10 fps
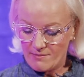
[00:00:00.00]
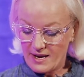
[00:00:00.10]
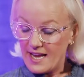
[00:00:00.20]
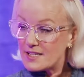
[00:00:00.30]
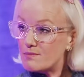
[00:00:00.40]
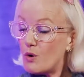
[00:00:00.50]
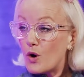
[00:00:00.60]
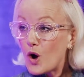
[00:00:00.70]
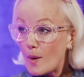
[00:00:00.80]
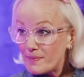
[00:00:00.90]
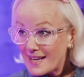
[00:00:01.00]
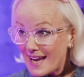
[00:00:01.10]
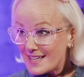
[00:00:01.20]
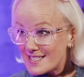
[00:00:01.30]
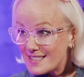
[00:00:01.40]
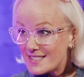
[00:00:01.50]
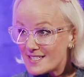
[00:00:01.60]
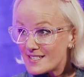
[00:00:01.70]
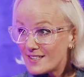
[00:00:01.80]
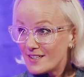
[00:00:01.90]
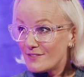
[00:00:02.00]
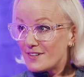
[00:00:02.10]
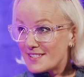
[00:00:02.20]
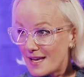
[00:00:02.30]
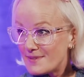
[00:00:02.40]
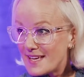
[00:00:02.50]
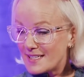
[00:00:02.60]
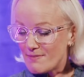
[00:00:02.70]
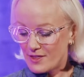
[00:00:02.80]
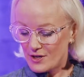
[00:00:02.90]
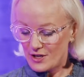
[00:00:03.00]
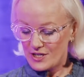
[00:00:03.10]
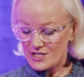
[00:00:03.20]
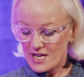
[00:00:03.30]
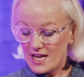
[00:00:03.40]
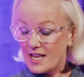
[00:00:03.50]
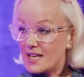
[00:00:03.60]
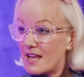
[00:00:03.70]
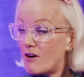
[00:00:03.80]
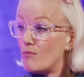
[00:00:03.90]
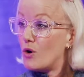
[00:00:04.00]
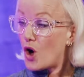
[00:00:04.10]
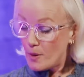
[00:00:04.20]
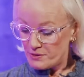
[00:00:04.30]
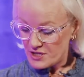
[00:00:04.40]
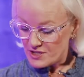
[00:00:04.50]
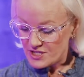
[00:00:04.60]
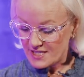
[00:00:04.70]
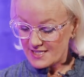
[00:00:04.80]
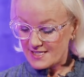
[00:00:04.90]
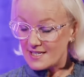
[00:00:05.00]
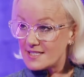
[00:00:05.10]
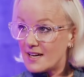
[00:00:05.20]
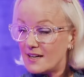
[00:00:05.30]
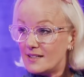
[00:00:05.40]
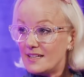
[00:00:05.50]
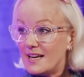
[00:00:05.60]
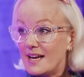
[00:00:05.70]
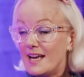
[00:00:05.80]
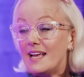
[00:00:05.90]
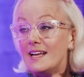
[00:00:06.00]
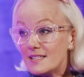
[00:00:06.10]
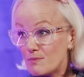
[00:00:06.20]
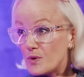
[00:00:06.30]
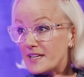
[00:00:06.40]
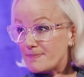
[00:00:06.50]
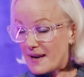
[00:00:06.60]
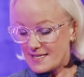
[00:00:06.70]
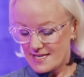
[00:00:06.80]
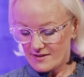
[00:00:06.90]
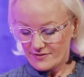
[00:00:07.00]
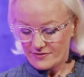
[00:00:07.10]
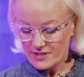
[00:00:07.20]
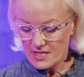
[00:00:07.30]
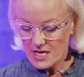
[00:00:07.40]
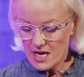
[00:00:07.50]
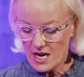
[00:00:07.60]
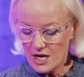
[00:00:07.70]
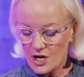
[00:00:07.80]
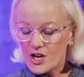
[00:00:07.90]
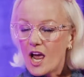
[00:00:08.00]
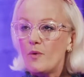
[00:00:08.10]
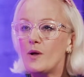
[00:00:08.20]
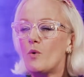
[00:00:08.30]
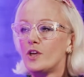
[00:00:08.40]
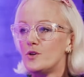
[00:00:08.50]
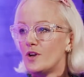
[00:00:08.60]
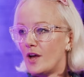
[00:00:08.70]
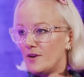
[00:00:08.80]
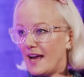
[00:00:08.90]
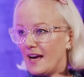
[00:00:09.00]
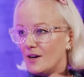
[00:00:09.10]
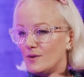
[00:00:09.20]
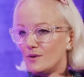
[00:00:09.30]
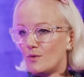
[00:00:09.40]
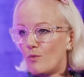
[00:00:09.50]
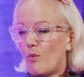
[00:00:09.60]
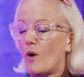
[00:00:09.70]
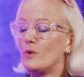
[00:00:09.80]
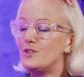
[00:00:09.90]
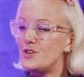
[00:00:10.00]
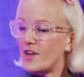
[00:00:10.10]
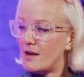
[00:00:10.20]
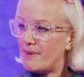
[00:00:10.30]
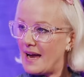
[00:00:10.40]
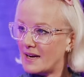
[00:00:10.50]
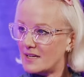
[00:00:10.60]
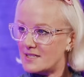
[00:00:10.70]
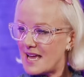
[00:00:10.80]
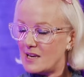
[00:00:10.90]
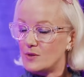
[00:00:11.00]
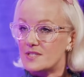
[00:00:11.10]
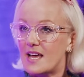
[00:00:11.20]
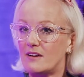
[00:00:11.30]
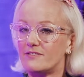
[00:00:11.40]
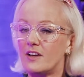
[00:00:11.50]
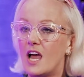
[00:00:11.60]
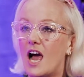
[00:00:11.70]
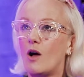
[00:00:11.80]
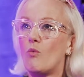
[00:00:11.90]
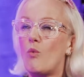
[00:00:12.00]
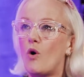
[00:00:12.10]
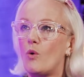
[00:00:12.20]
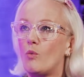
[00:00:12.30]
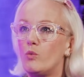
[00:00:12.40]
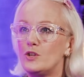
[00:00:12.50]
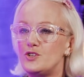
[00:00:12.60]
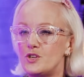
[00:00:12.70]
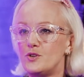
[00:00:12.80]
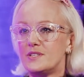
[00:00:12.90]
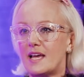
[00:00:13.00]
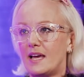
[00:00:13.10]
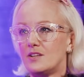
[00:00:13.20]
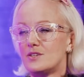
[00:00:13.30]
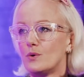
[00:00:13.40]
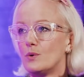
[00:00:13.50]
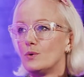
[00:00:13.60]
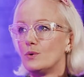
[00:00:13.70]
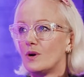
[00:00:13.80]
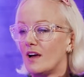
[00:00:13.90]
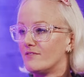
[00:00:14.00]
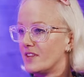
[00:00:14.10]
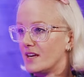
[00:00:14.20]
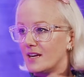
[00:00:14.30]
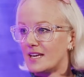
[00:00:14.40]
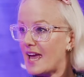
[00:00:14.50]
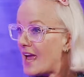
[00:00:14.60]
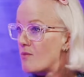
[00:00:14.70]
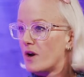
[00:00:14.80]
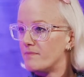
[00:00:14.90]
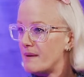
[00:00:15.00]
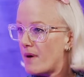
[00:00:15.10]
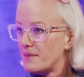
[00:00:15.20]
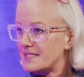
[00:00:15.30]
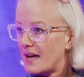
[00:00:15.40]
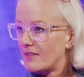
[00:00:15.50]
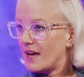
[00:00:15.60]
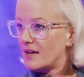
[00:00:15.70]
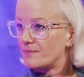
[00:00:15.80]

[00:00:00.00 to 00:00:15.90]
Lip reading: It's more complicated for same-sex motherhood. There are more options to consider. It is more expensive. Knowing what you know now, what would you go back and tell yourself? And what would you say to all of the gay wannabe mummies out there?